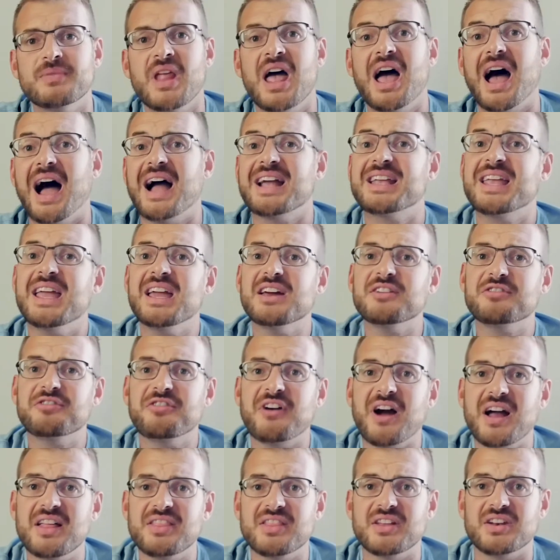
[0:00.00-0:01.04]
I can't
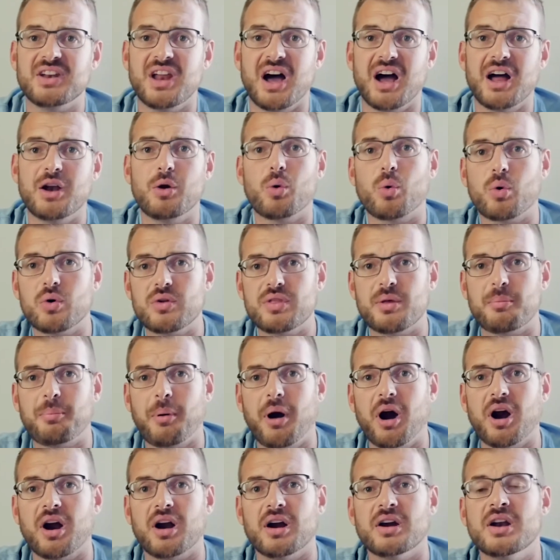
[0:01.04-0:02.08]
find the nut or the
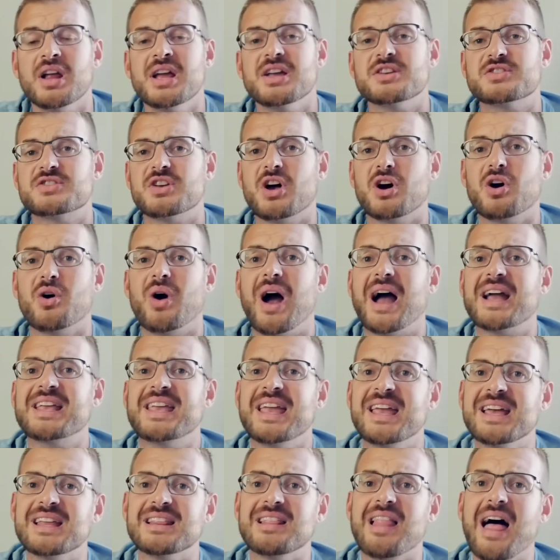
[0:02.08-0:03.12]
part, so I
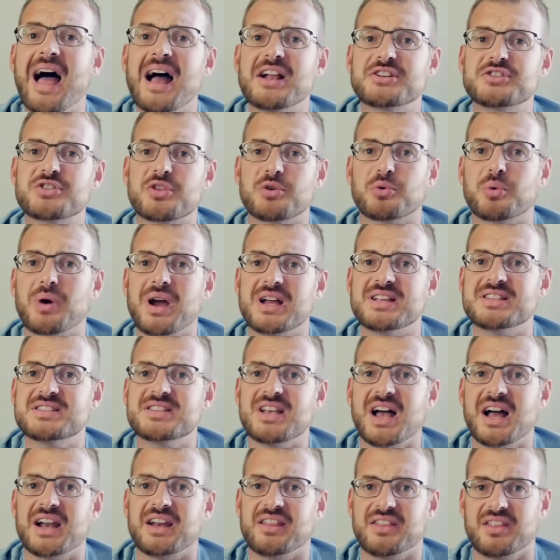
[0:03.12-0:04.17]
can't latch the right
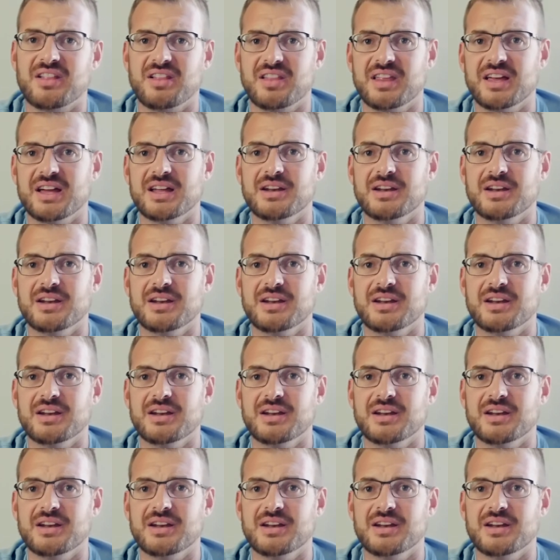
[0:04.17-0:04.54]
side of the lid.